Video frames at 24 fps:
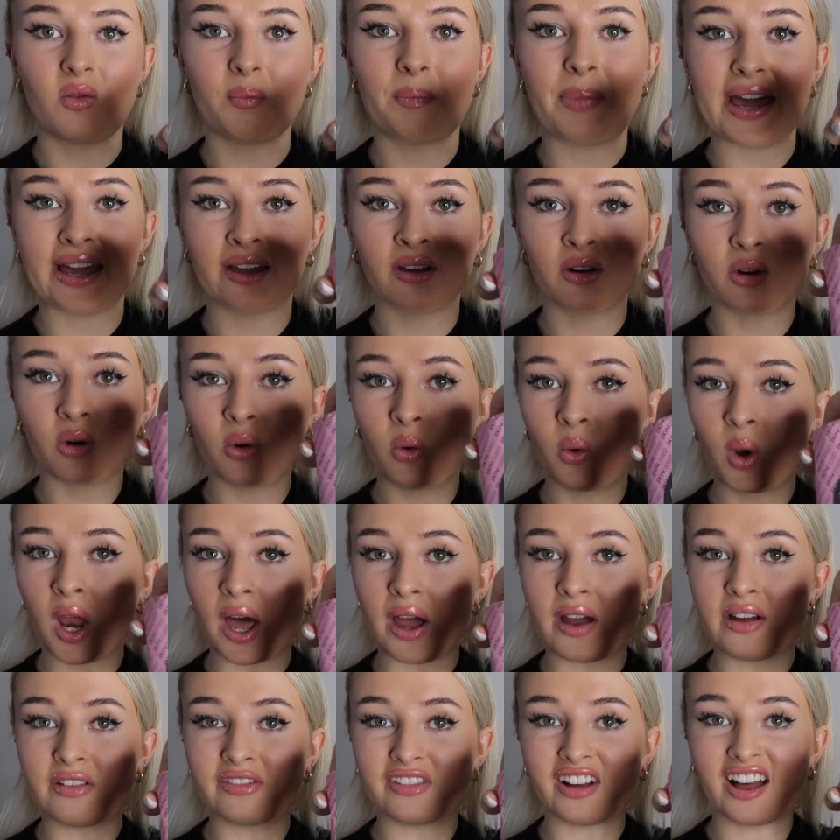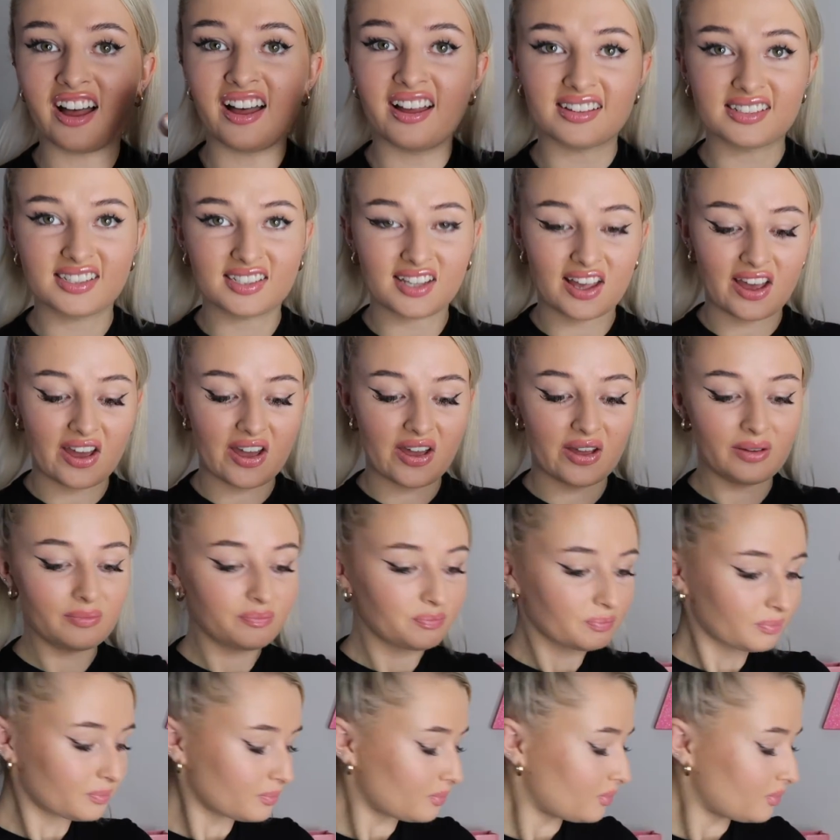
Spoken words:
pink all over. So